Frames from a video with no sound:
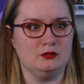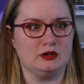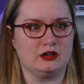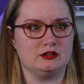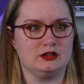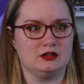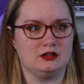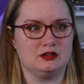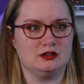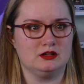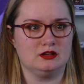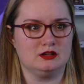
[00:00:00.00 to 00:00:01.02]
gosh.
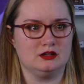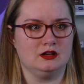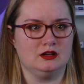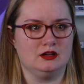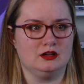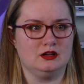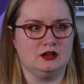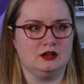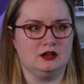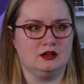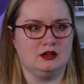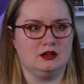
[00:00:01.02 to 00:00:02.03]
But it
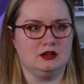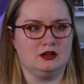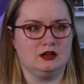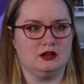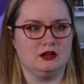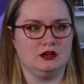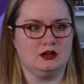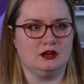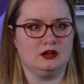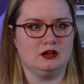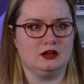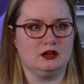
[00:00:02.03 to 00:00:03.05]
can't be worse than this.
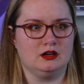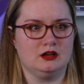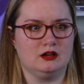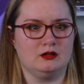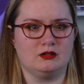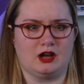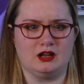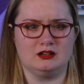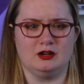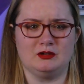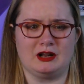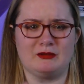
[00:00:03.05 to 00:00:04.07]
Oh god,
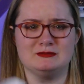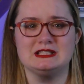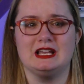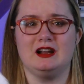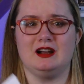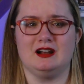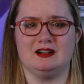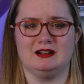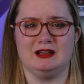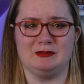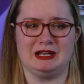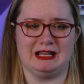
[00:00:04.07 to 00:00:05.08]
no, now I'm scared.
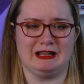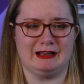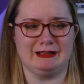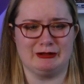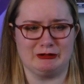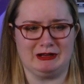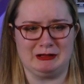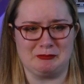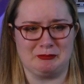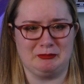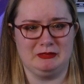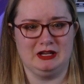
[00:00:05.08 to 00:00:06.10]
I mean, I, I creep.
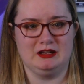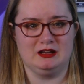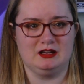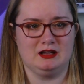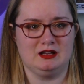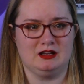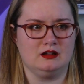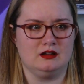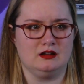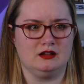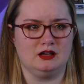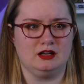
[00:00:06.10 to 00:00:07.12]

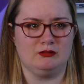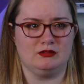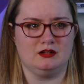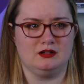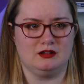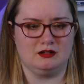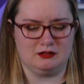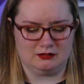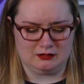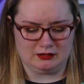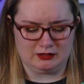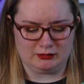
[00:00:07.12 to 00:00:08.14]
I don't,
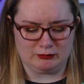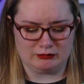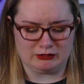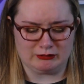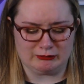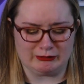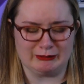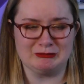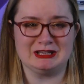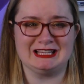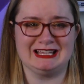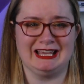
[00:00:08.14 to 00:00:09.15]
I don't know, I'm
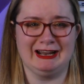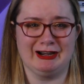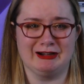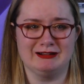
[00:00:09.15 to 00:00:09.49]
scared.